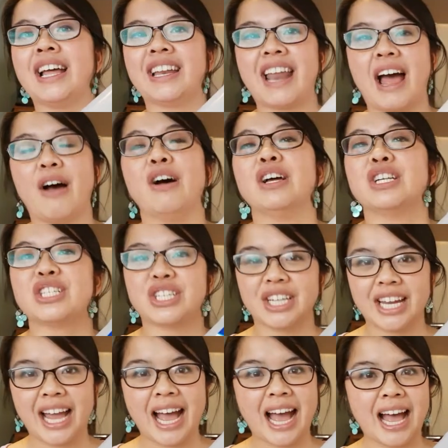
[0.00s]
Now,
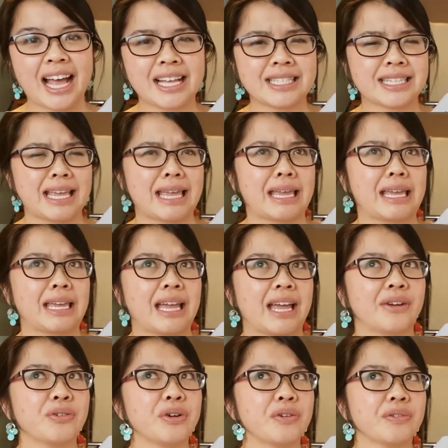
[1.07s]
she has a, I
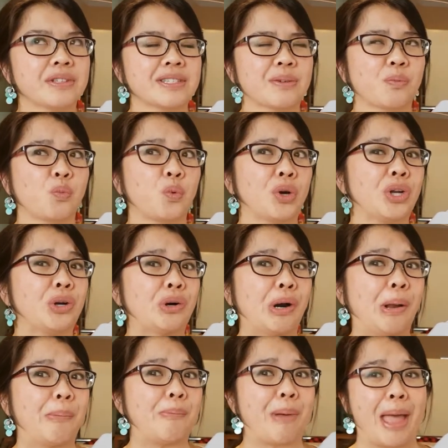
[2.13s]
don't know if it's a wood or
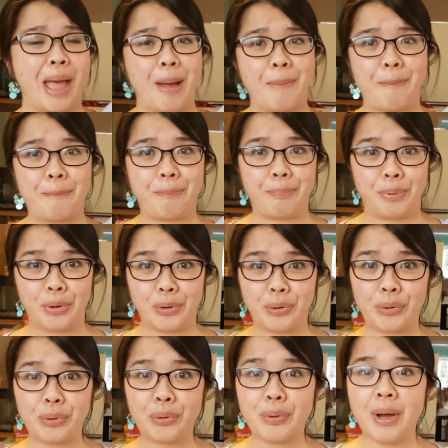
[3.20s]
a
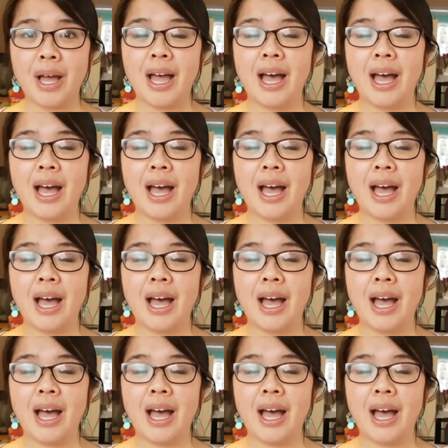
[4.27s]
bamboo